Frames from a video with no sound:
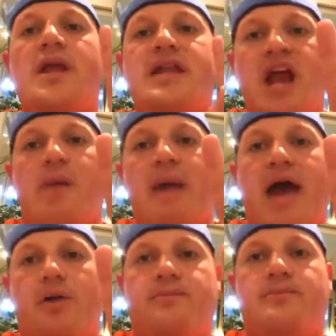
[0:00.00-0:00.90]
Did not
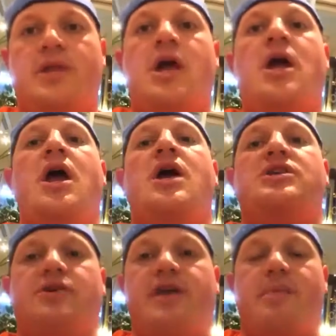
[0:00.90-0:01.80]
matter.
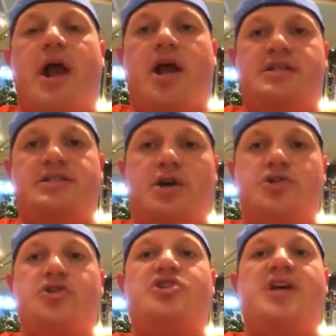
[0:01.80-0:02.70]
So the American
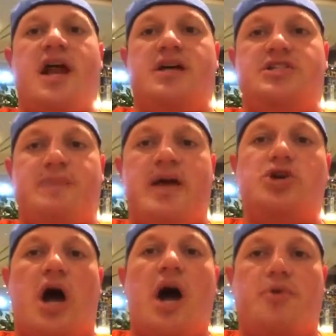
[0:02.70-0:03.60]
soldiers sent a
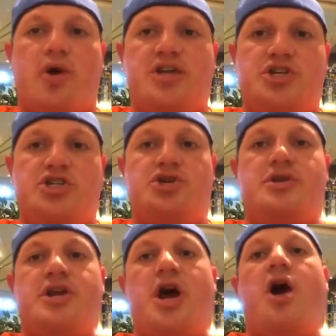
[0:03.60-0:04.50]
special operations
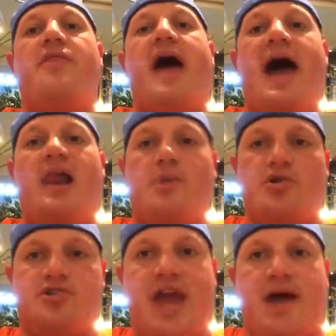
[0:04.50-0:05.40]
unit called the
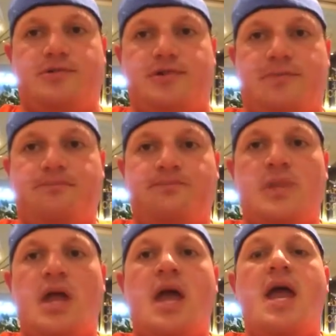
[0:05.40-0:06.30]
Alamo Scouts.
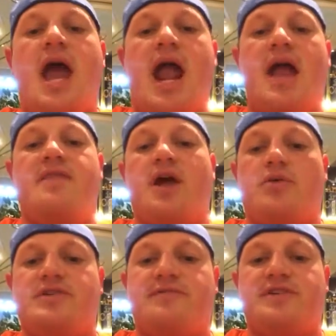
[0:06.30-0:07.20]
And there
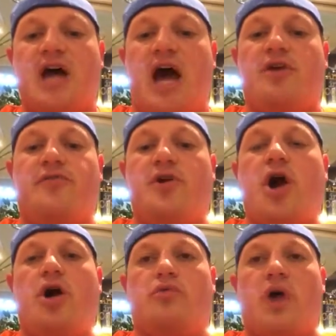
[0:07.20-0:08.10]
was a photographer
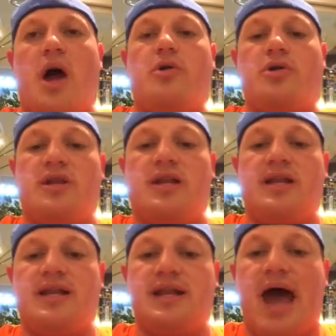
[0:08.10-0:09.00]
called Robert
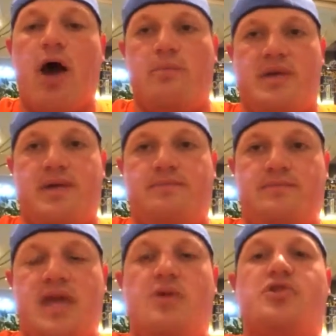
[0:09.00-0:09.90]
Lautman.
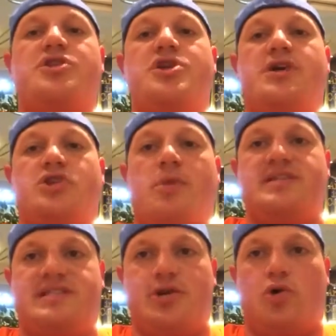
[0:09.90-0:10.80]
He was with the U.S.
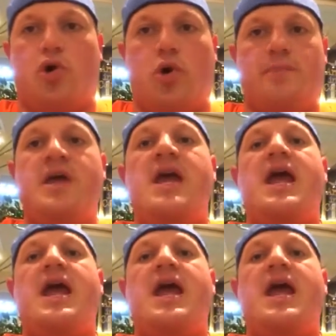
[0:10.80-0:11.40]
Army Signal Corps.